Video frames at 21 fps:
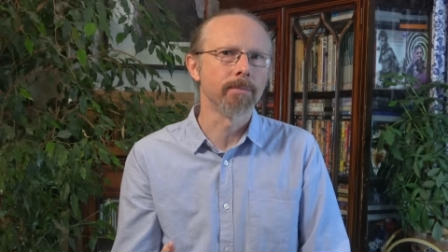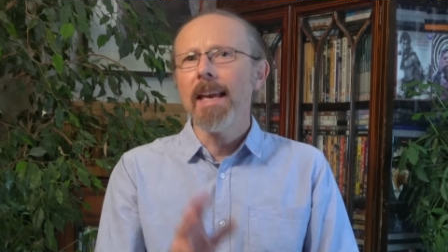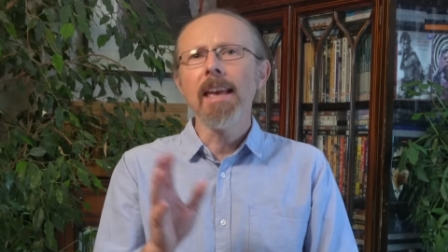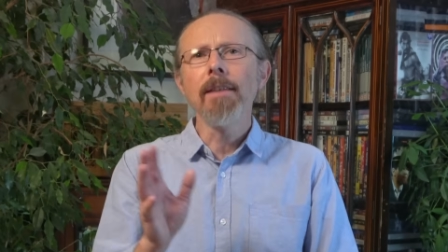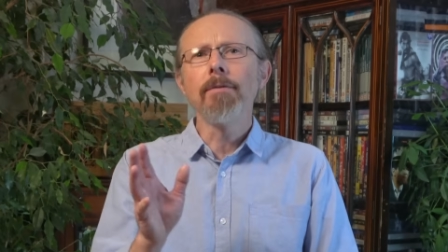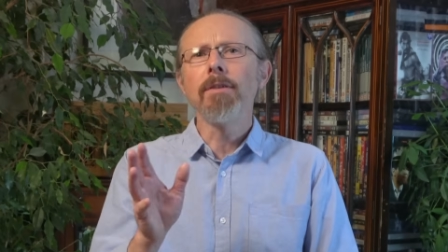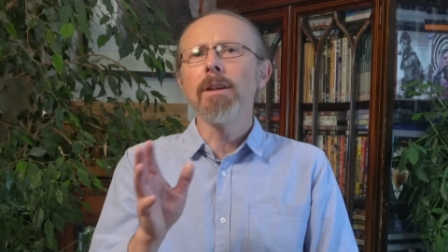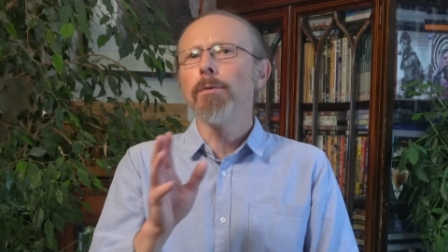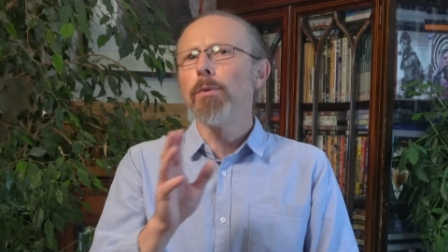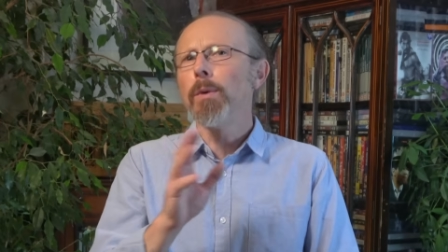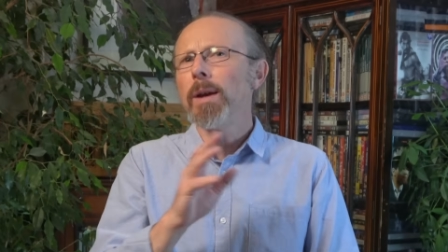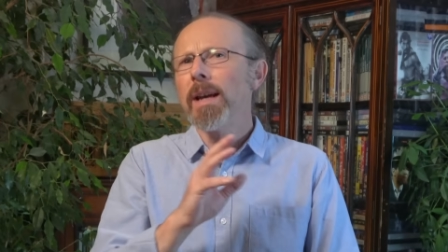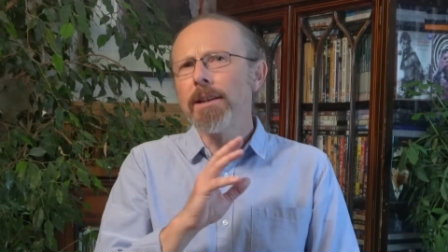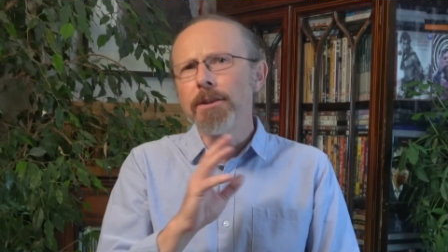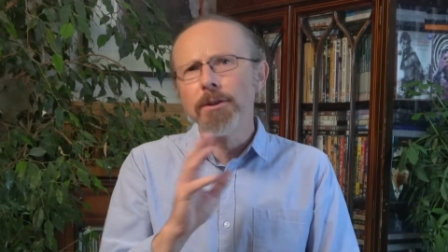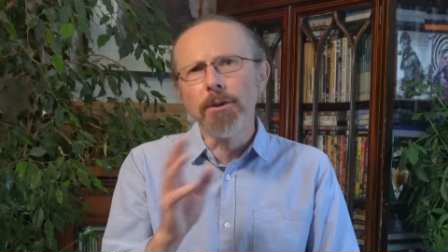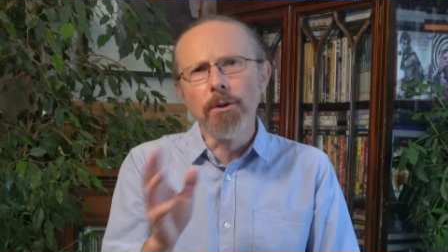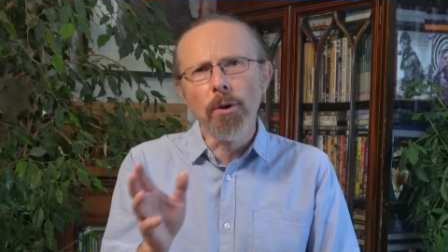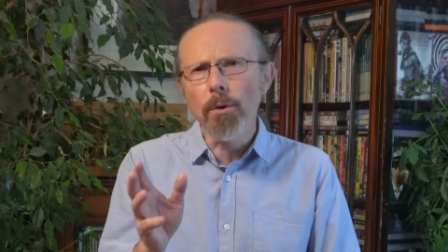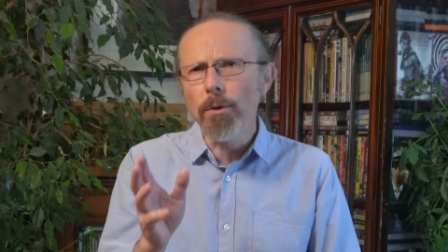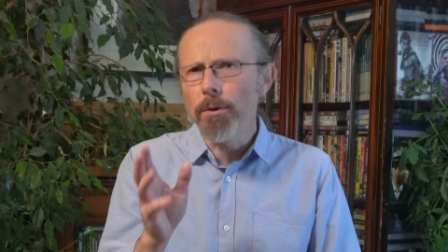Even if we
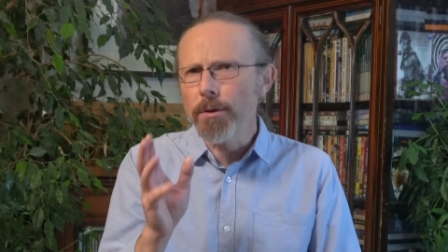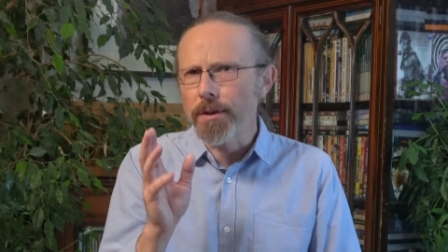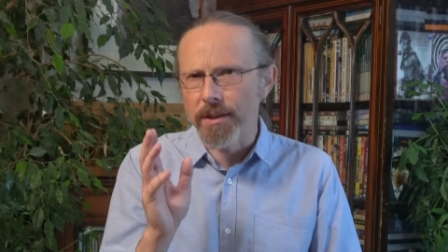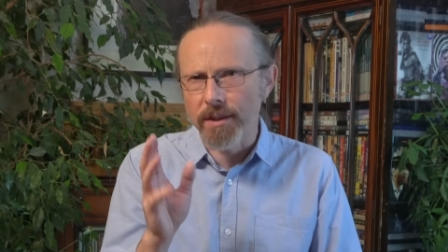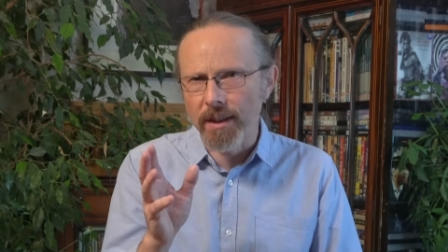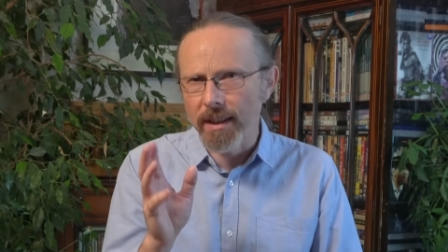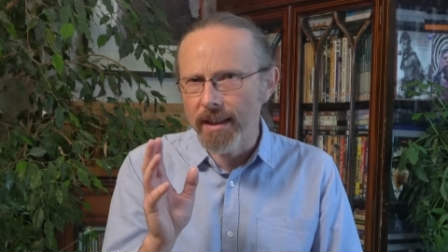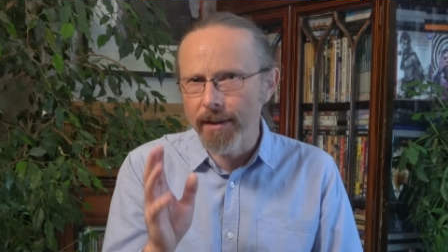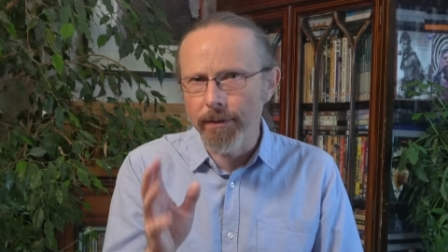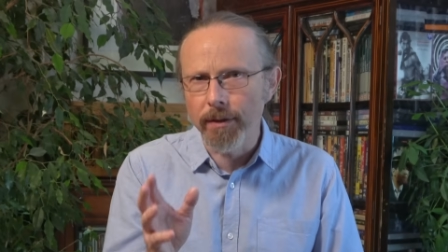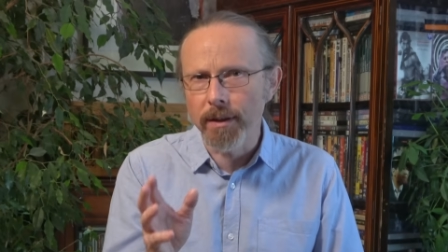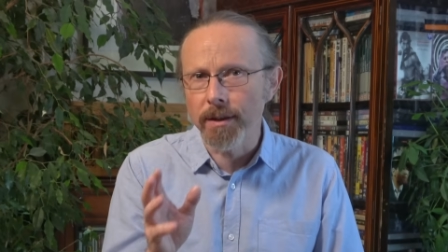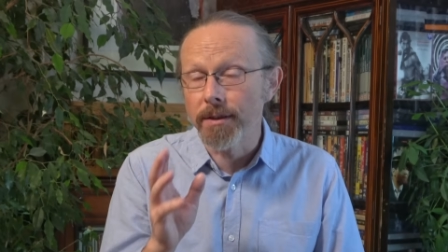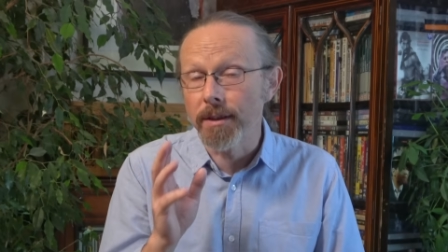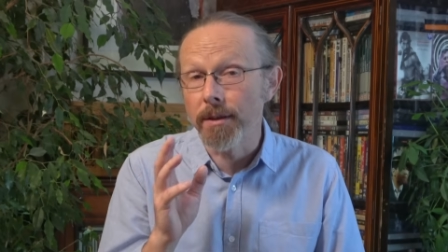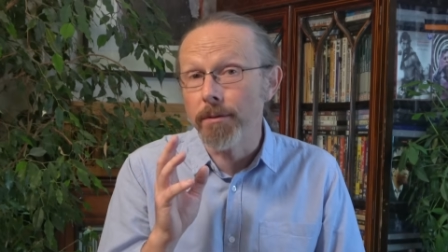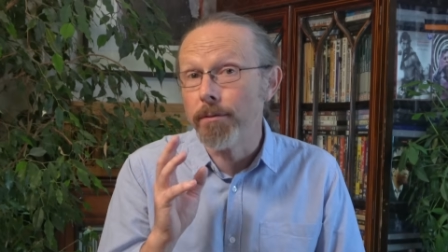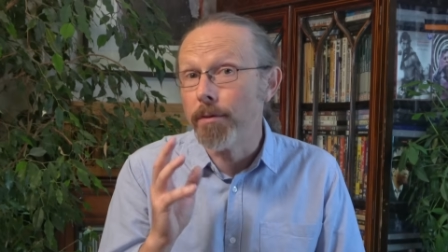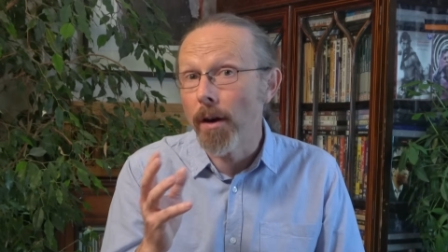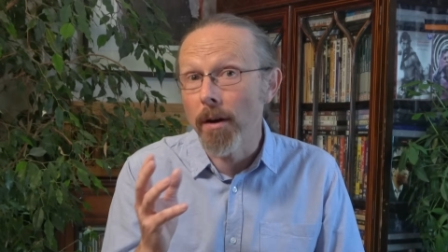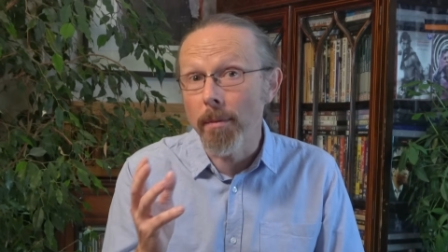ignore the significant
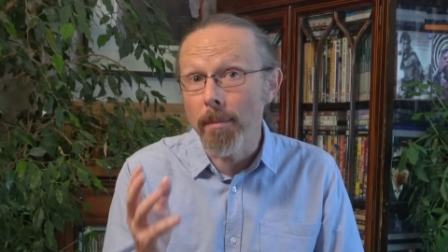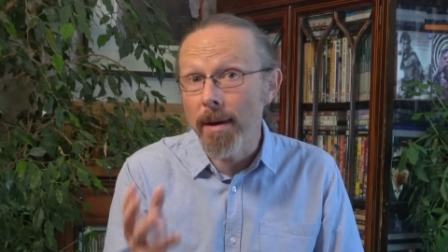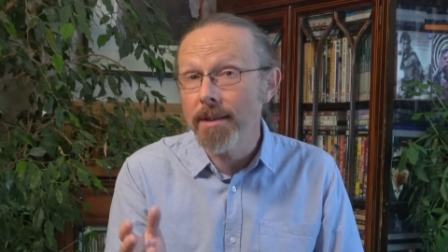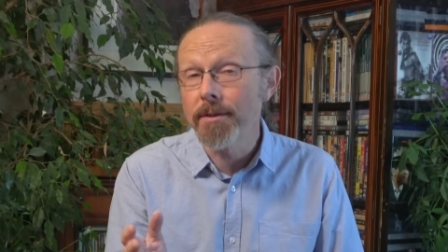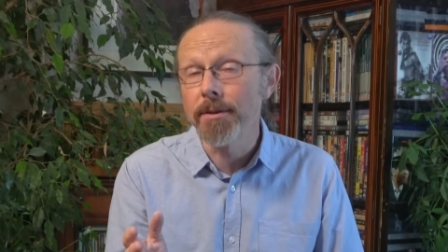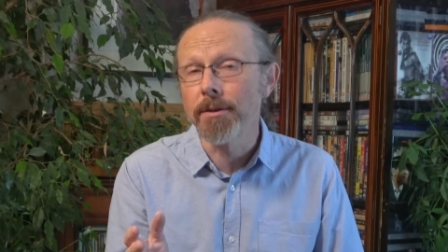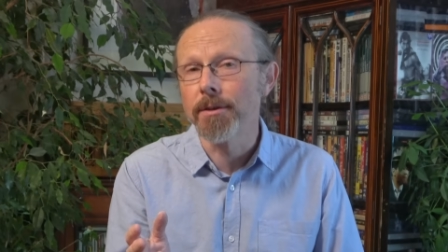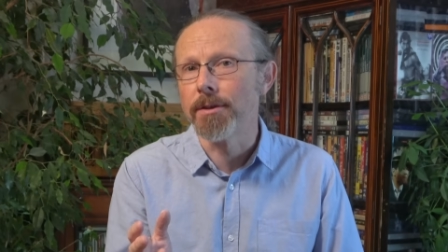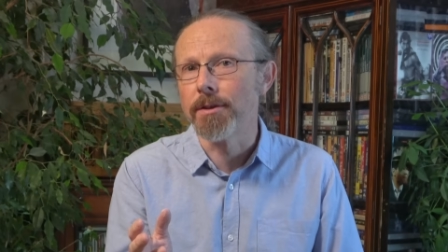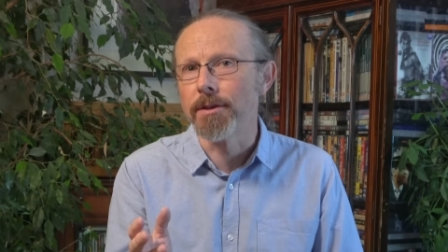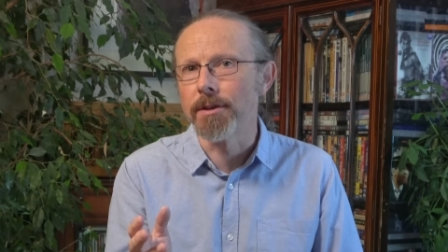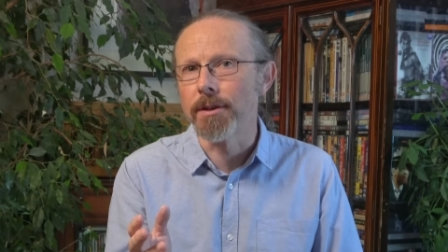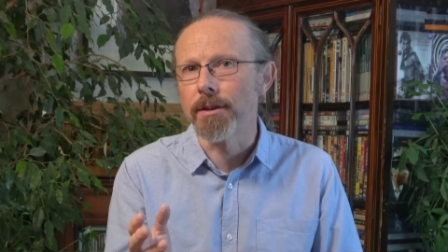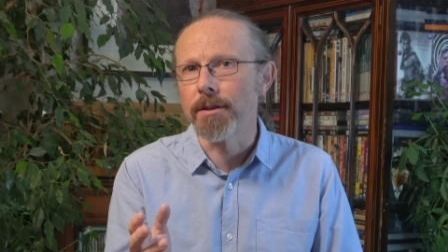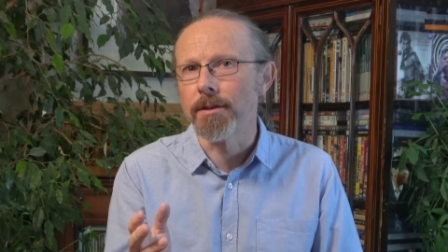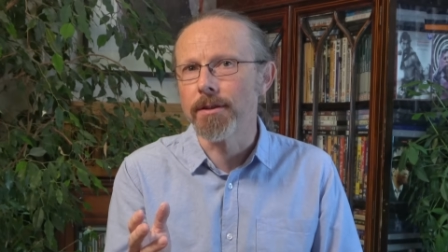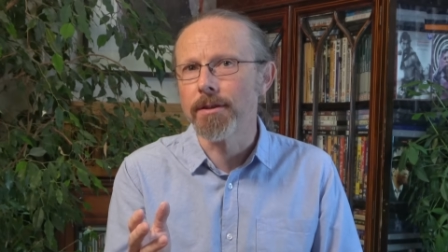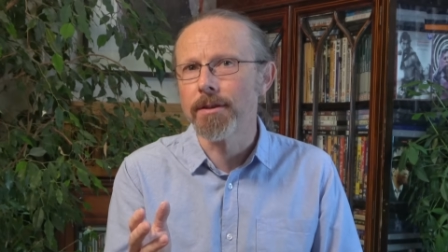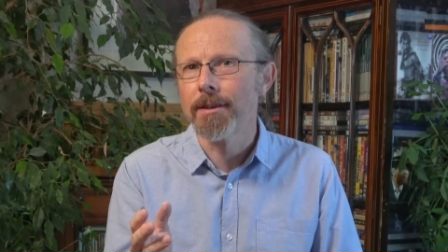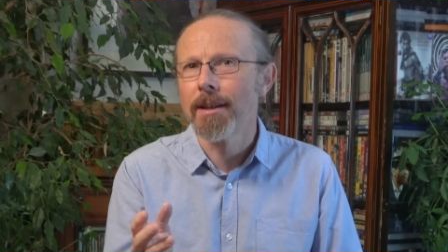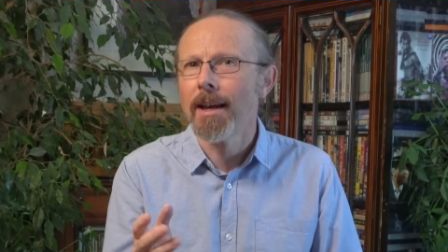environmental
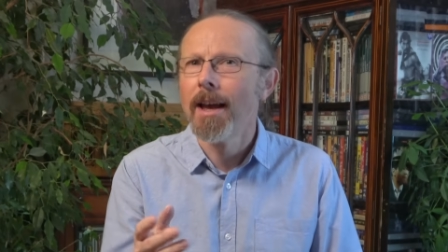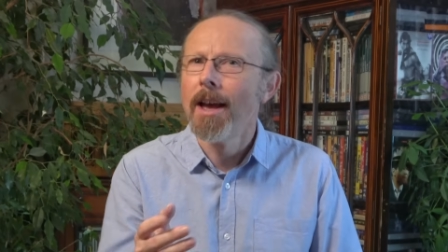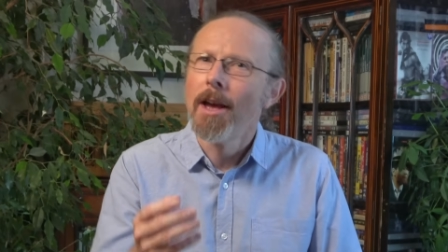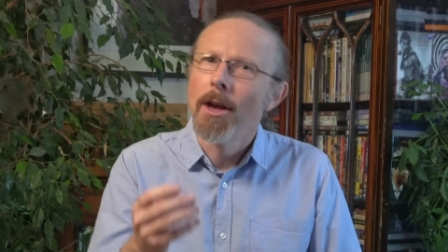concerns,